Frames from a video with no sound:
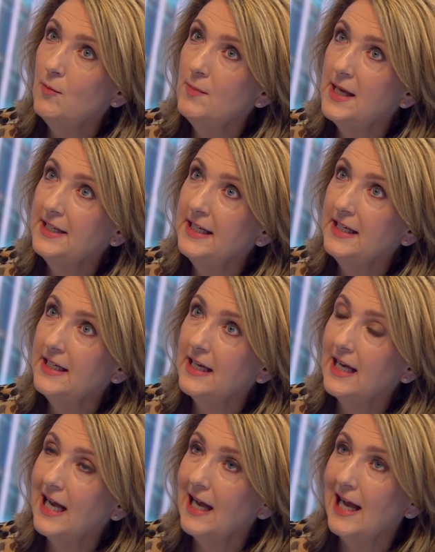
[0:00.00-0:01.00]
many,
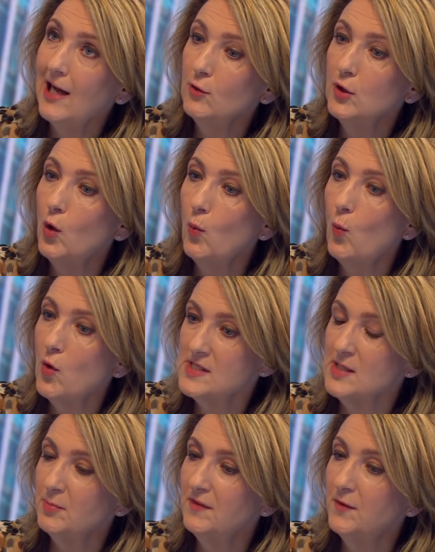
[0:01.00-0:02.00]
how long
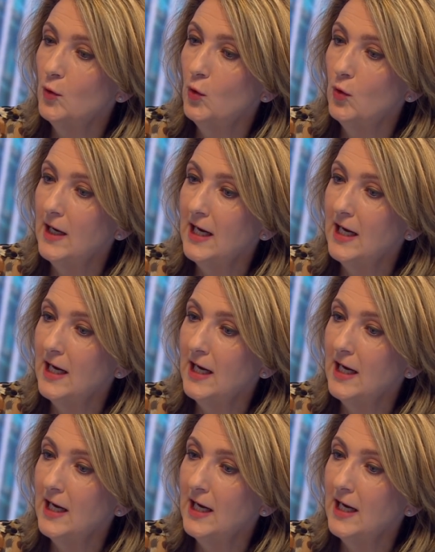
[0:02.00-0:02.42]
was it before